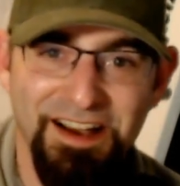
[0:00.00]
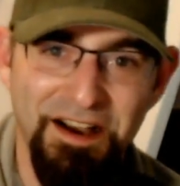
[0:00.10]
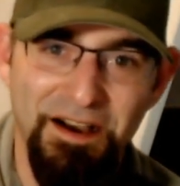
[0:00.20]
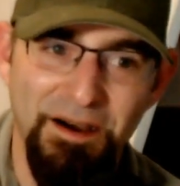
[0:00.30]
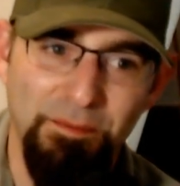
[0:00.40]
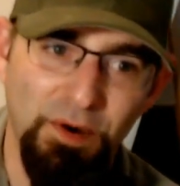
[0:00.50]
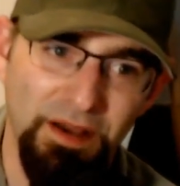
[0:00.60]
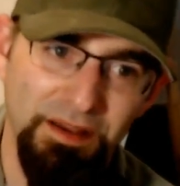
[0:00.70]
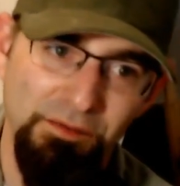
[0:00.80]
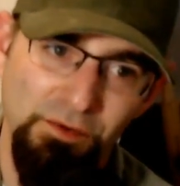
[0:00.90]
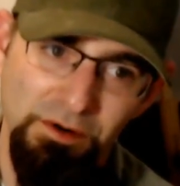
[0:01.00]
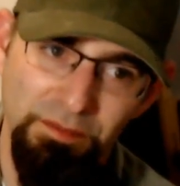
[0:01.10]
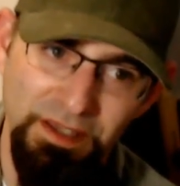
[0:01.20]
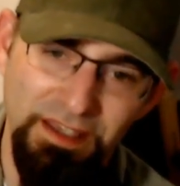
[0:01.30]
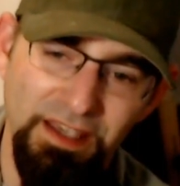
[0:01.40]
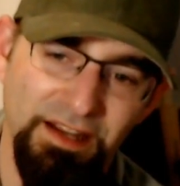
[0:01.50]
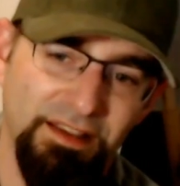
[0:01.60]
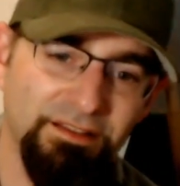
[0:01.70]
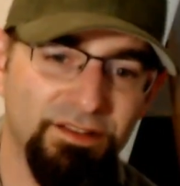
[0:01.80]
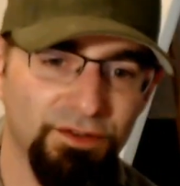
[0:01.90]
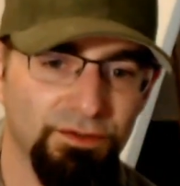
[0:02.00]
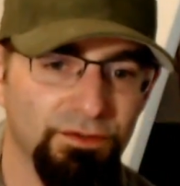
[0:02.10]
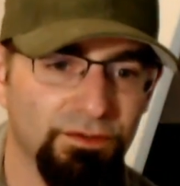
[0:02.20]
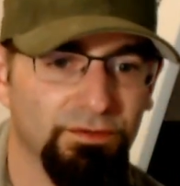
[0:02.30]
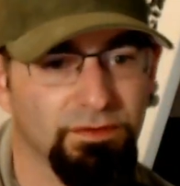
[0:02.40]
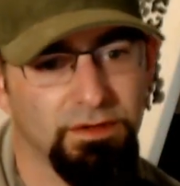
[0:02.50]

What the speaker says: but it will be getting to,